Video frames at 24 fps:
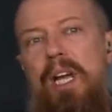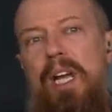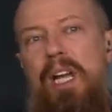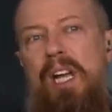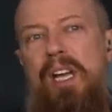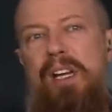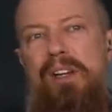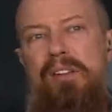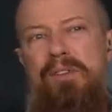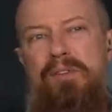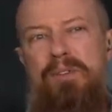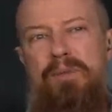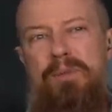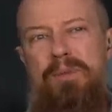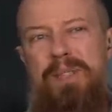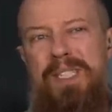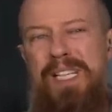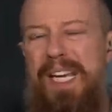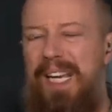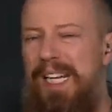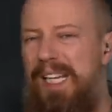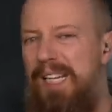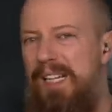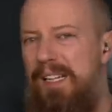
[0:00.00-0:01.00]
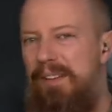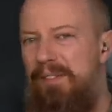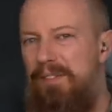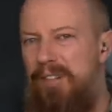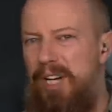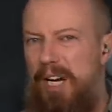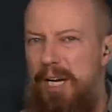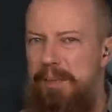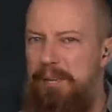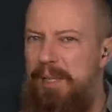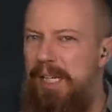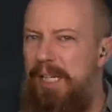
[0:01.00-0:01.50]
if getting if
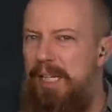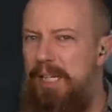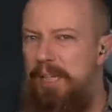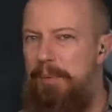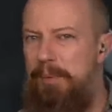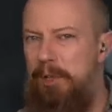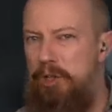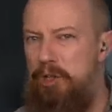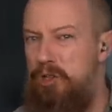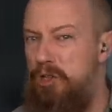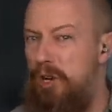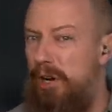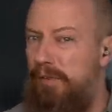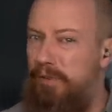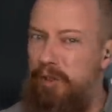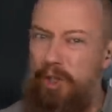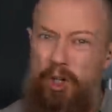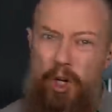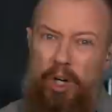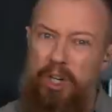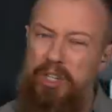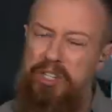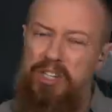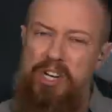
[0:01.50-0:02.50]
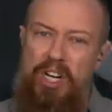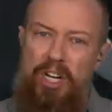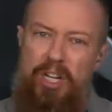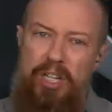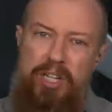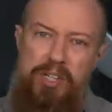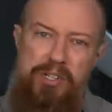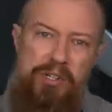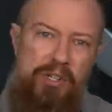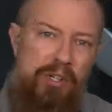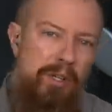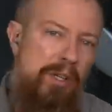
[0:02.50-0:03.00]
time getting the pictures off your card is not a
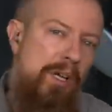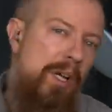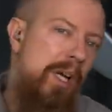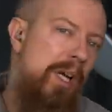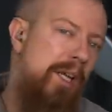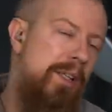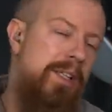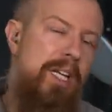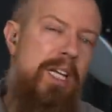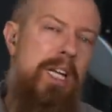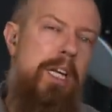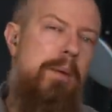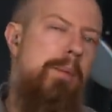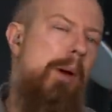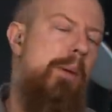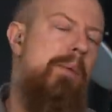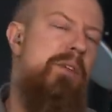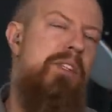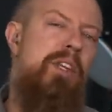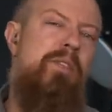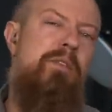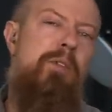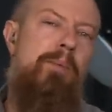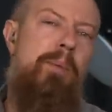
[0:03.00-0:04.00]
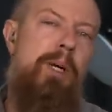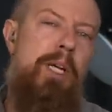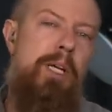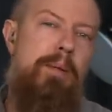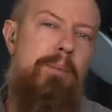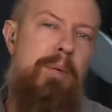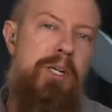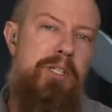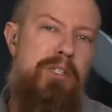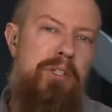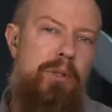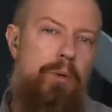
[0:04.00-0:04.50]
concern, then you could probably save your money
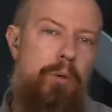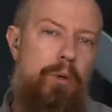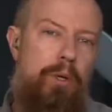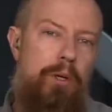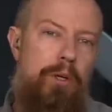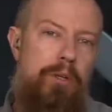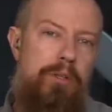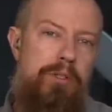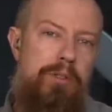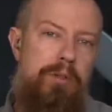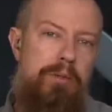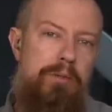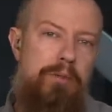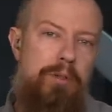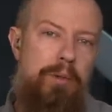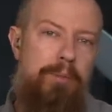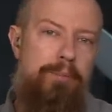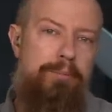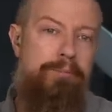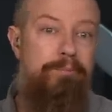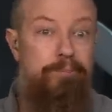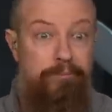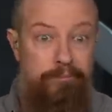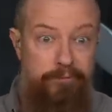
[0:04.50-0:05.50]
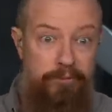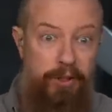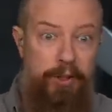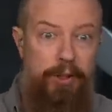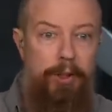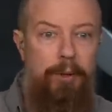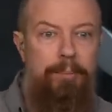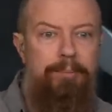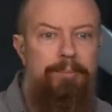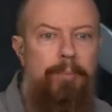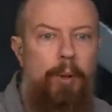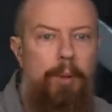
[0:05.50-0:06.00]
and buy slower cards. So there you
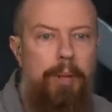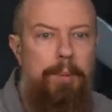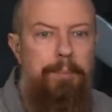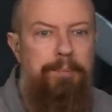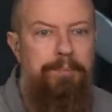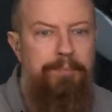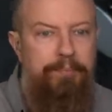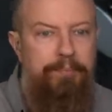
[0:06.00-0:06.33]
go. Okay.